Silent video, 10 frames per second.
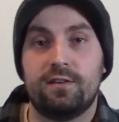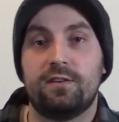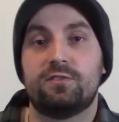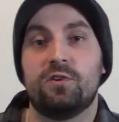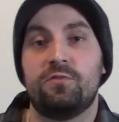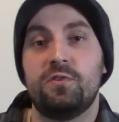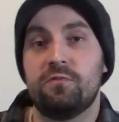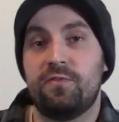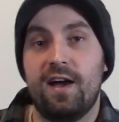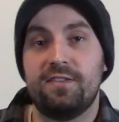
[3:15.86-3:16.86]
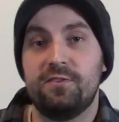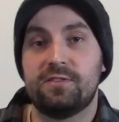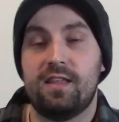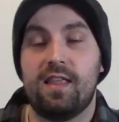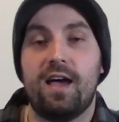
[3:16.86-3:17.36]
So if you can find
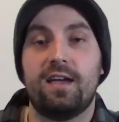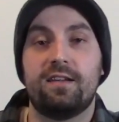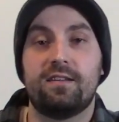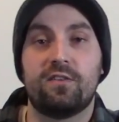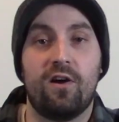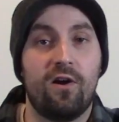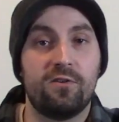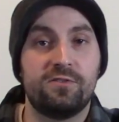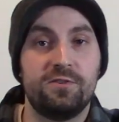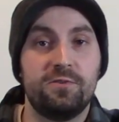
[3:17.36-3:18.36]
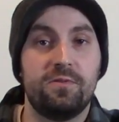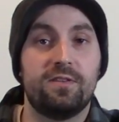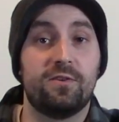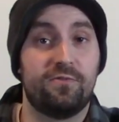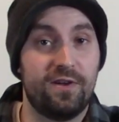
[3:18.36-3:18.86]
those online, they're hard to.
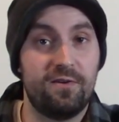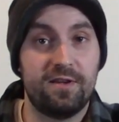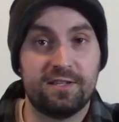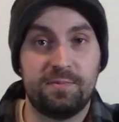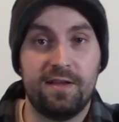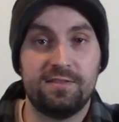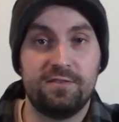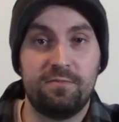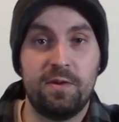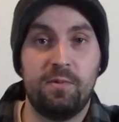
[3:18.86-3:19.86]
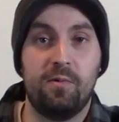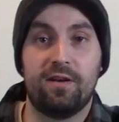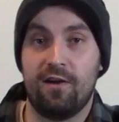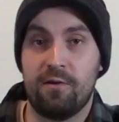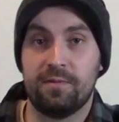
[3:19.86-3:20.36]
They're very expensive. People
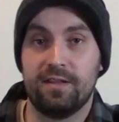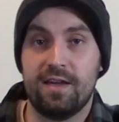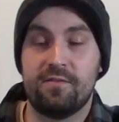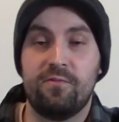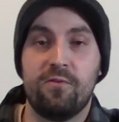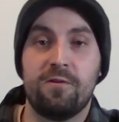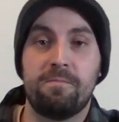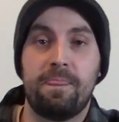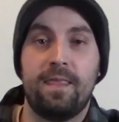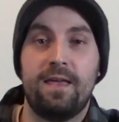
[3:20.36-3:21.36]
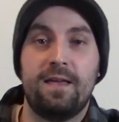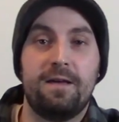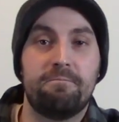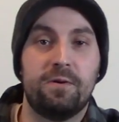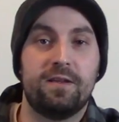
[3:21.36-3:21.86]
want an arm and a leg for them.
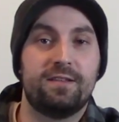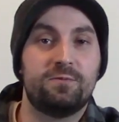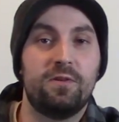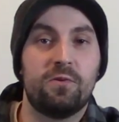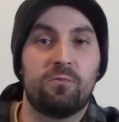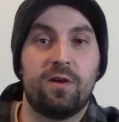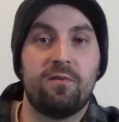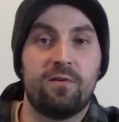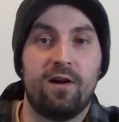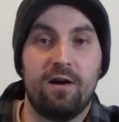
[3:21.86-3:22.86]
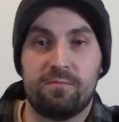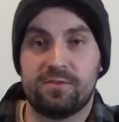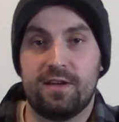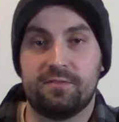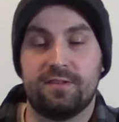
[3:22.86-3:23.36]
But it's one of the rarer
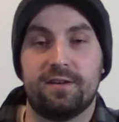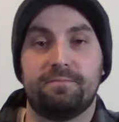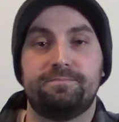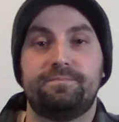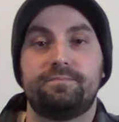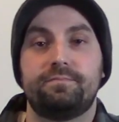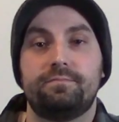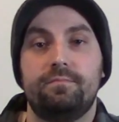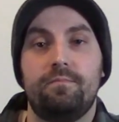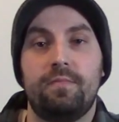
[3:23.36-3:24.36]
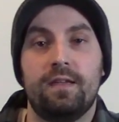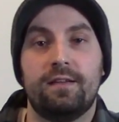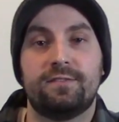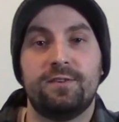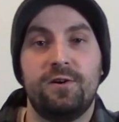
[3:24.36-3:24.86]
Hummers out there.
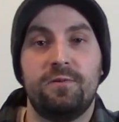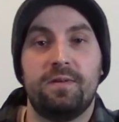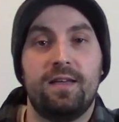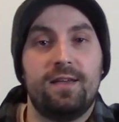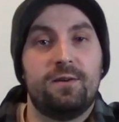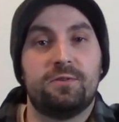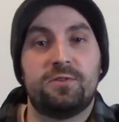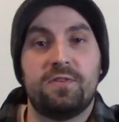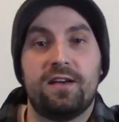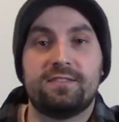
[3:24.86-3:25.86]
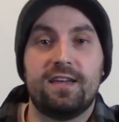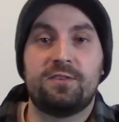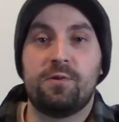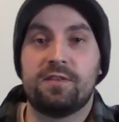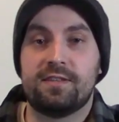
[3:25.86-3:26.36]
So when
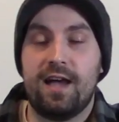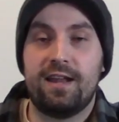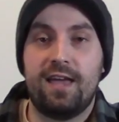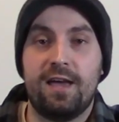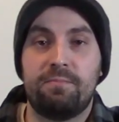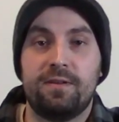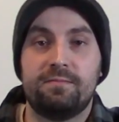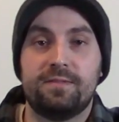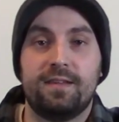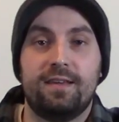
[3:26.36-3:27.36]
2008-2009 happened,